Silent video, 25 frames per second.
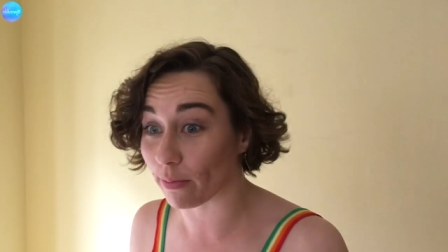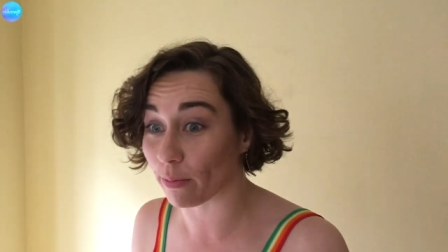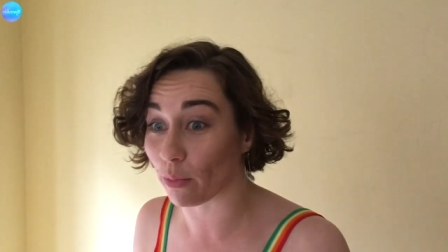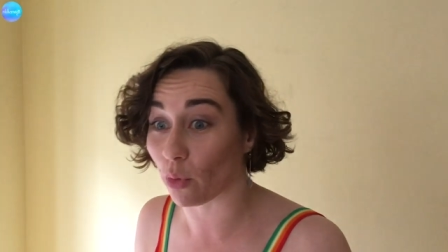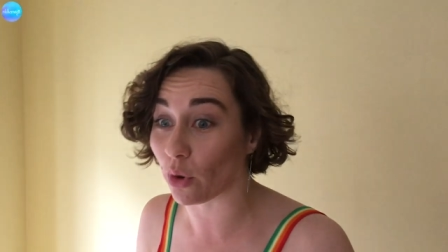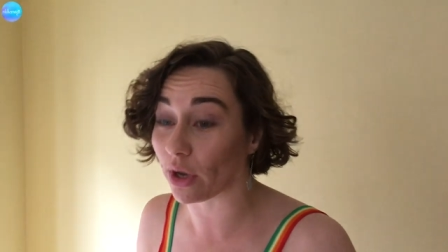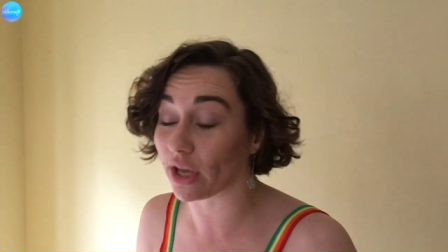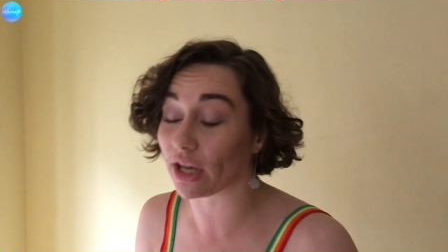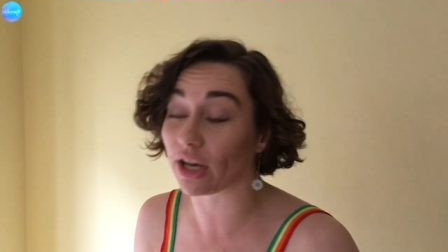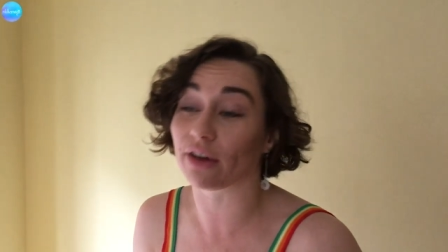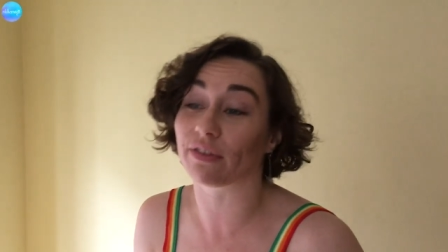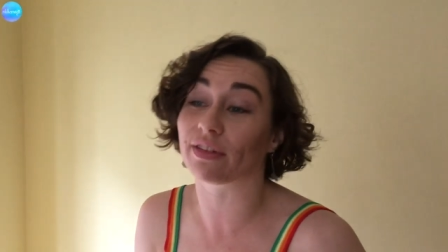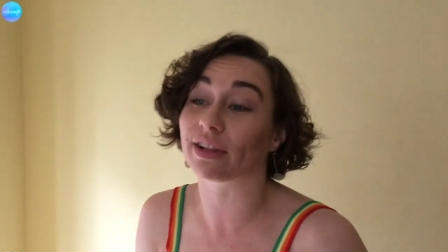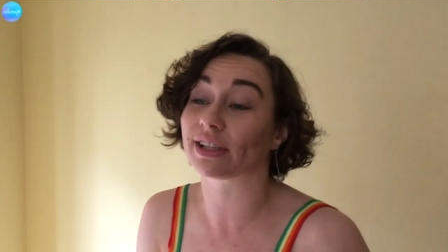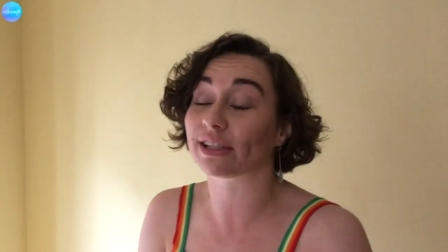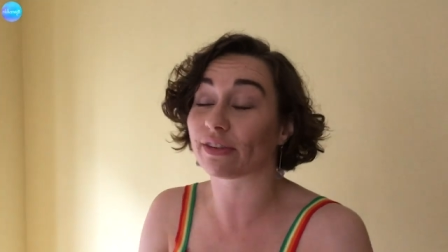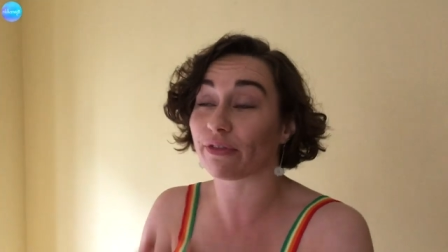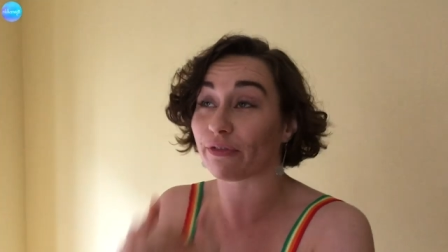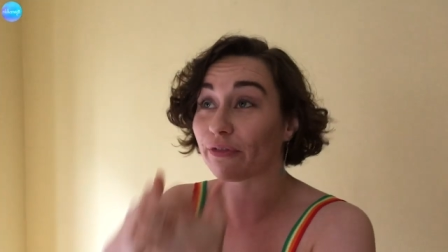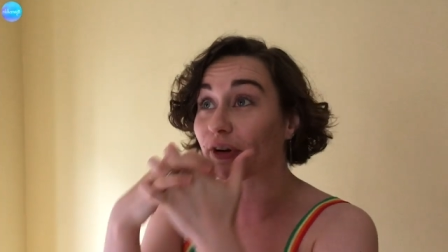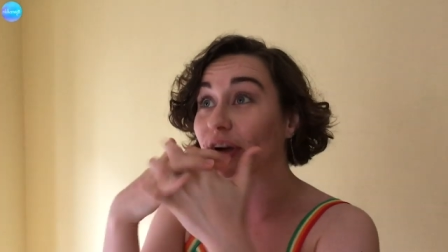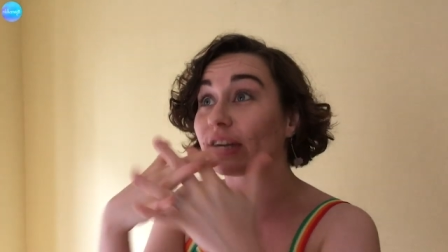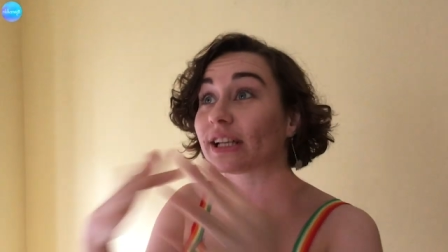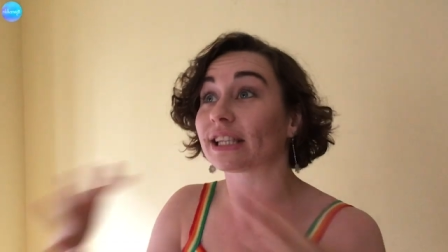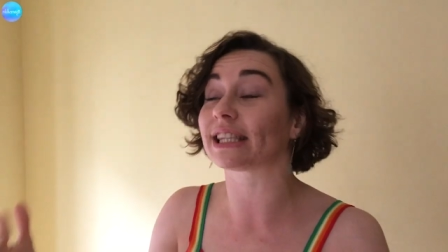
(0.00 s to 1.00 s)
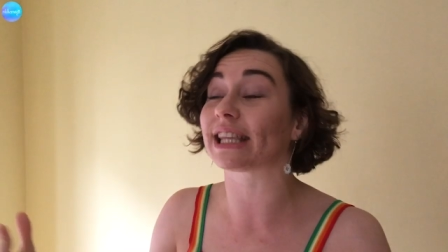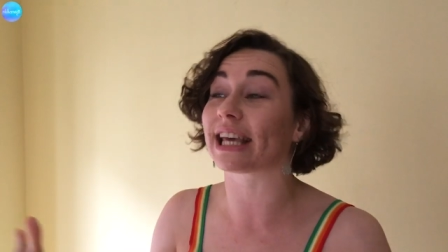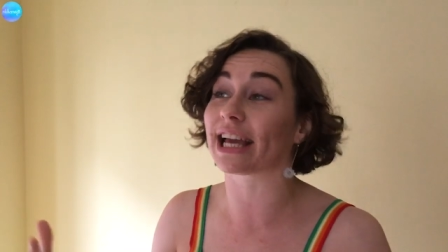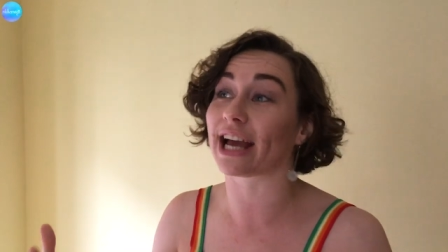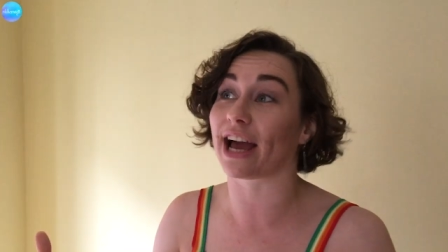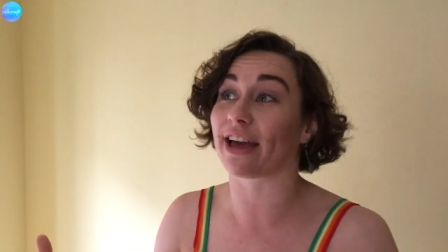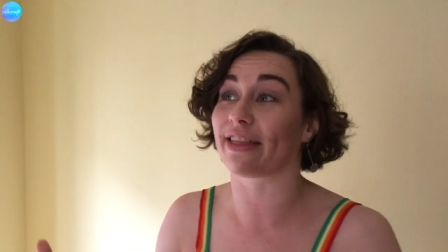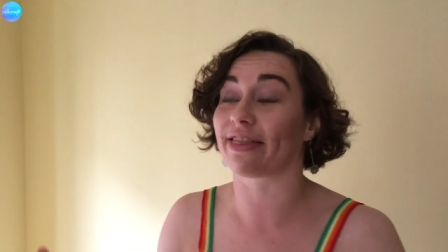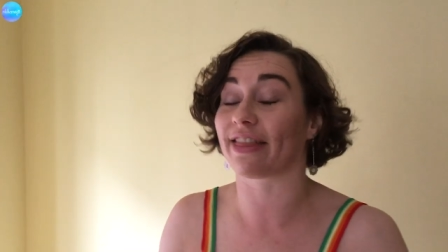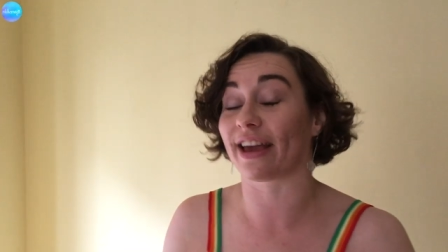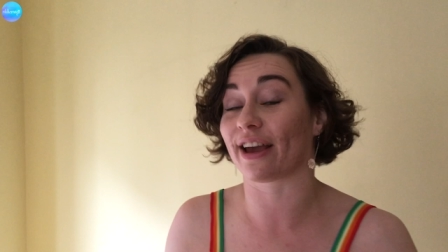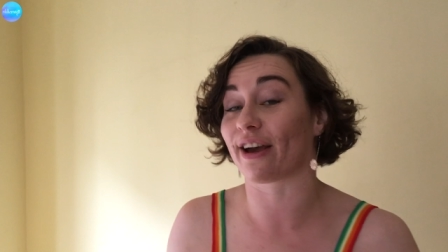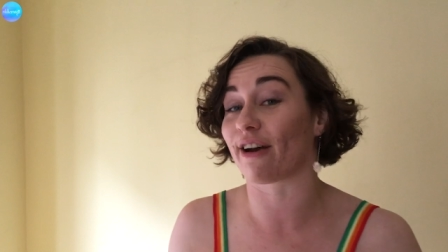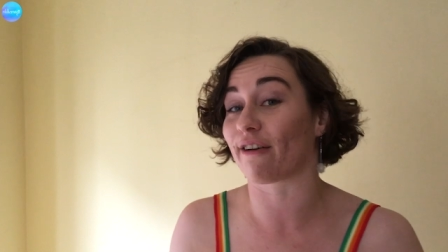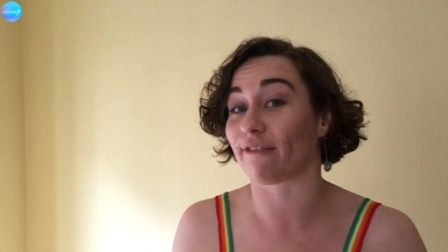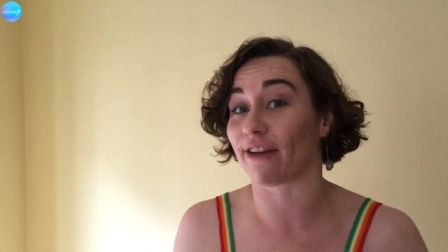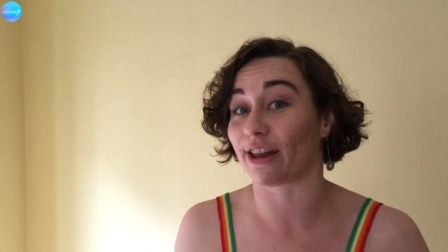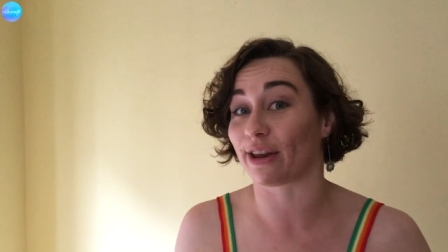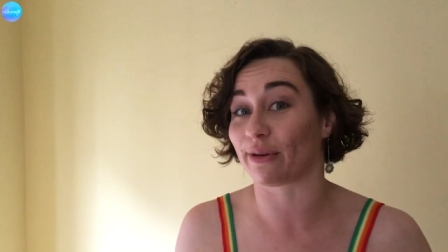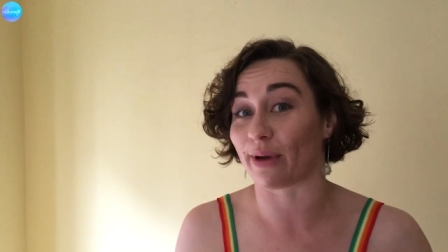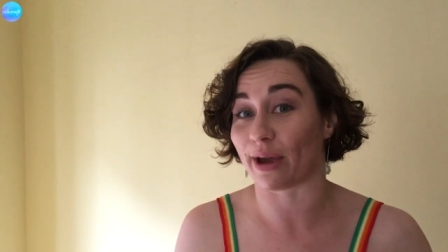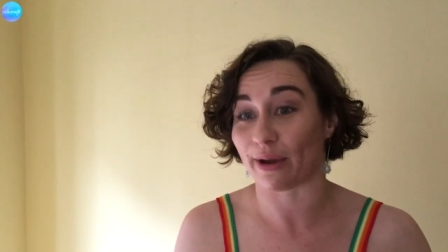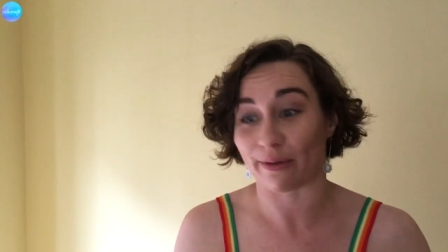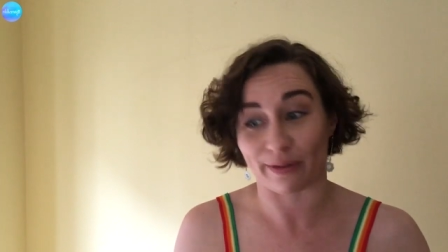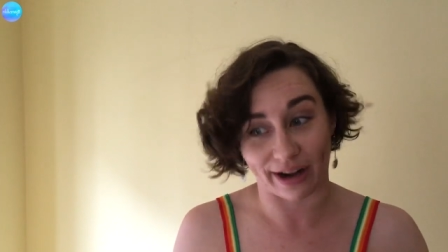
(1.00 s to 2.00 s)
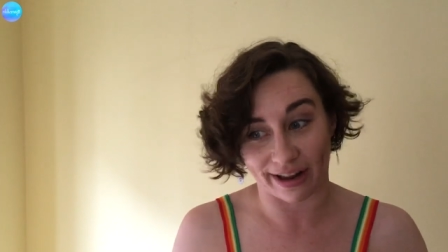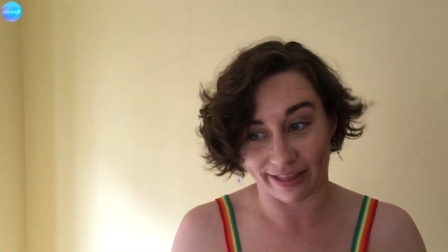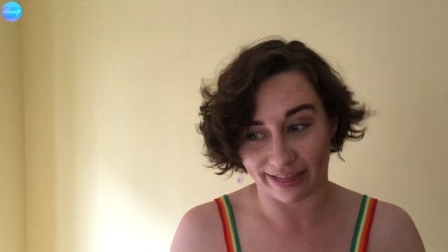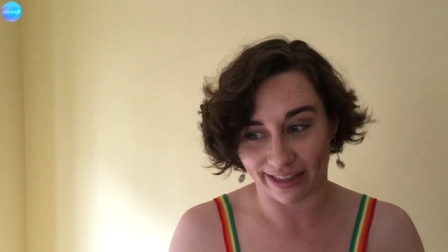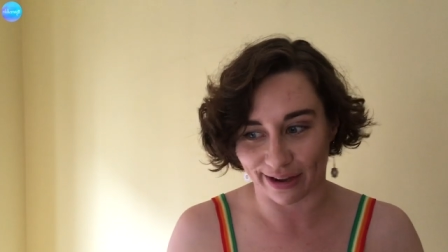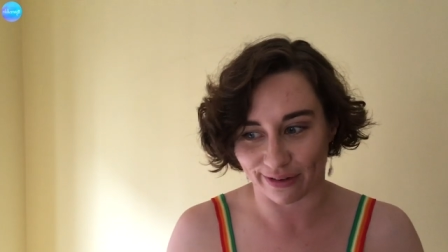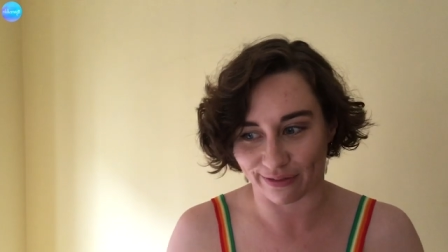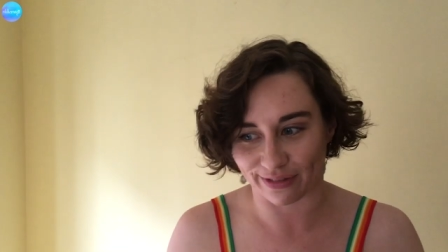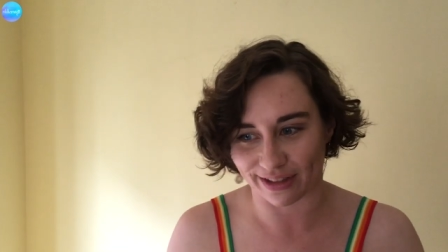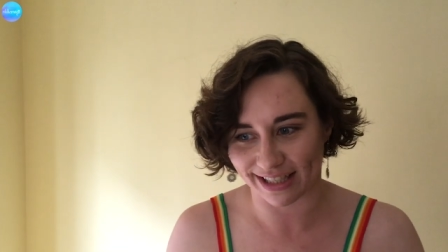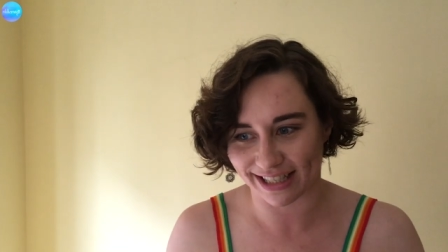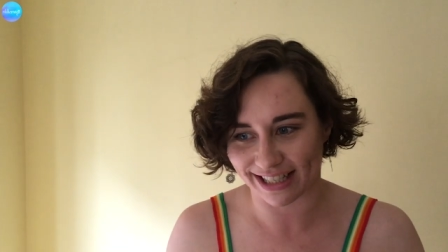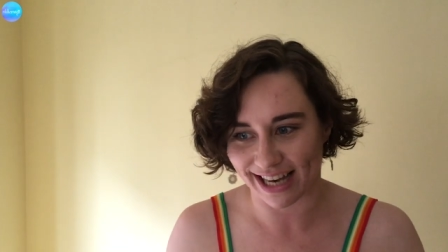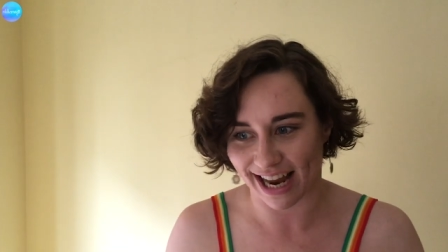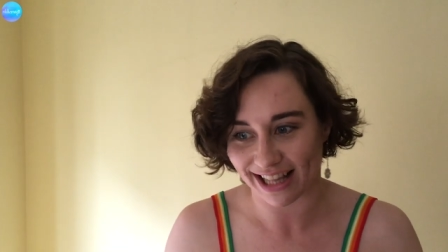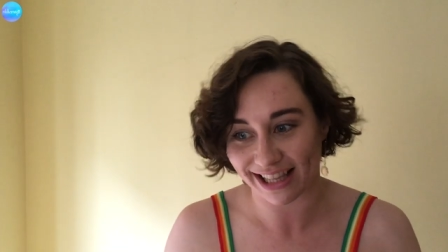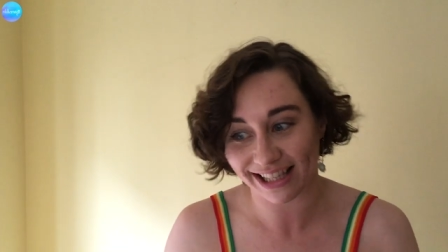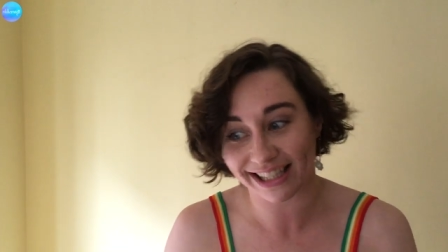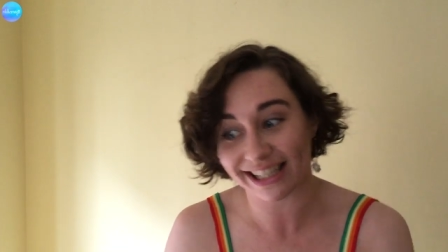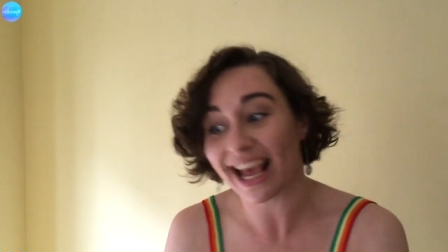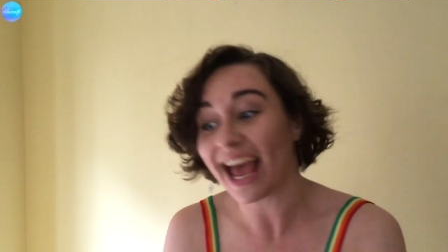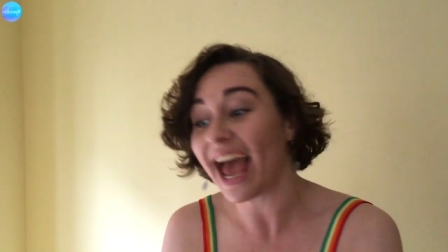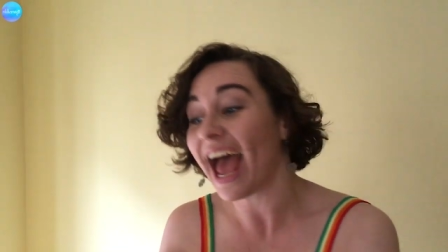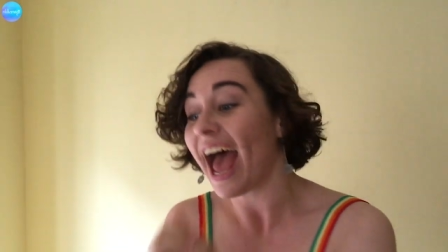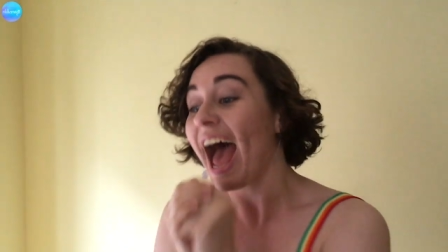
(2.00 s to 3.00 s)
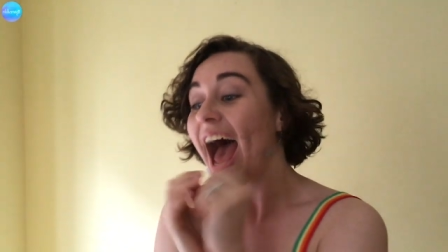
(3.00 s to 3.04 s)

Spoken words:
from Boy in Love. That's the first thing I think of anyway when I think of this dance.